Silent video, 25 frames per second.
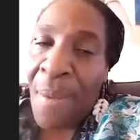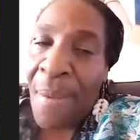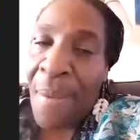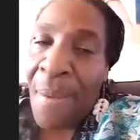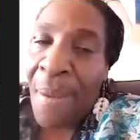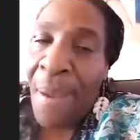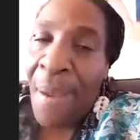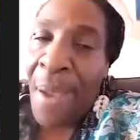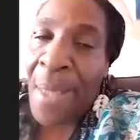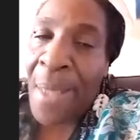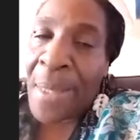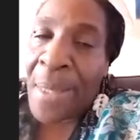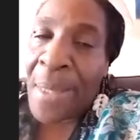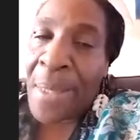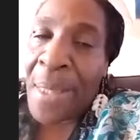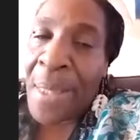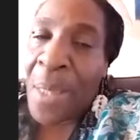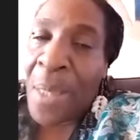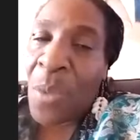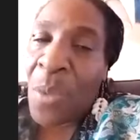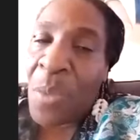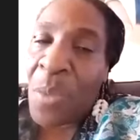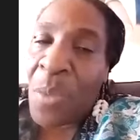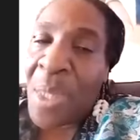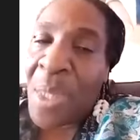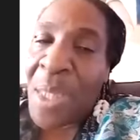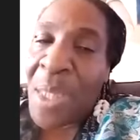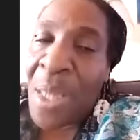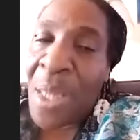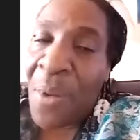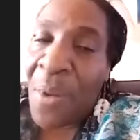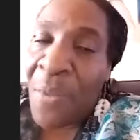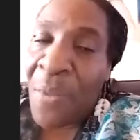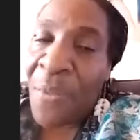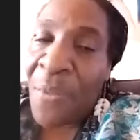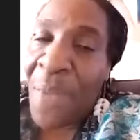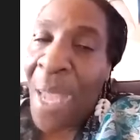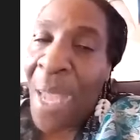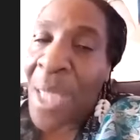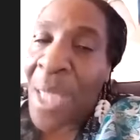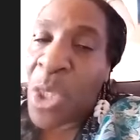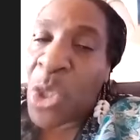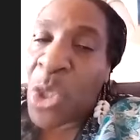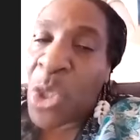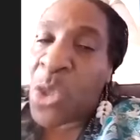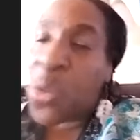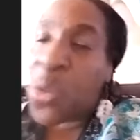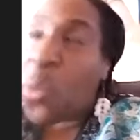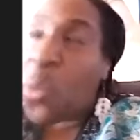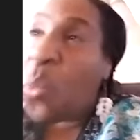and they would be terrified
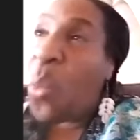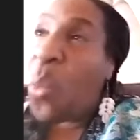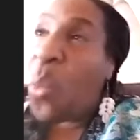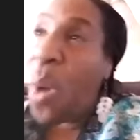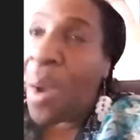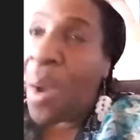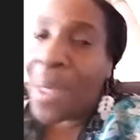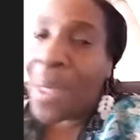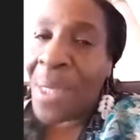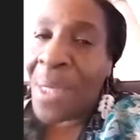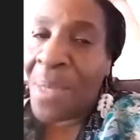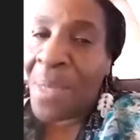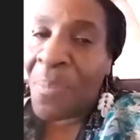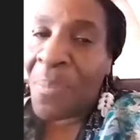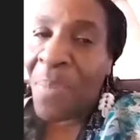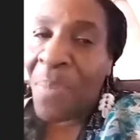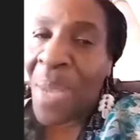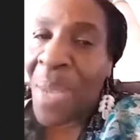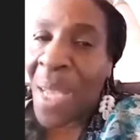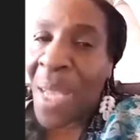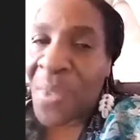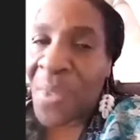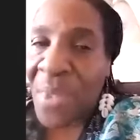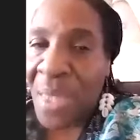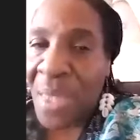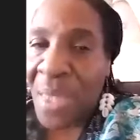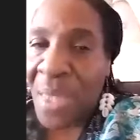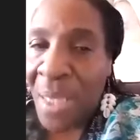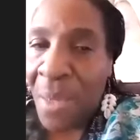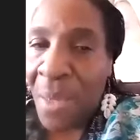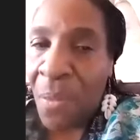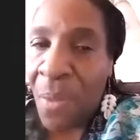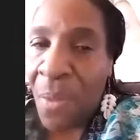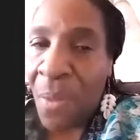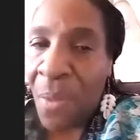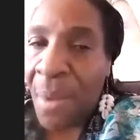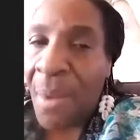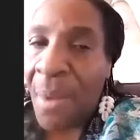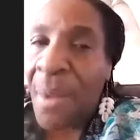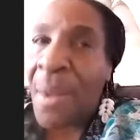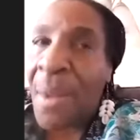just walking past the area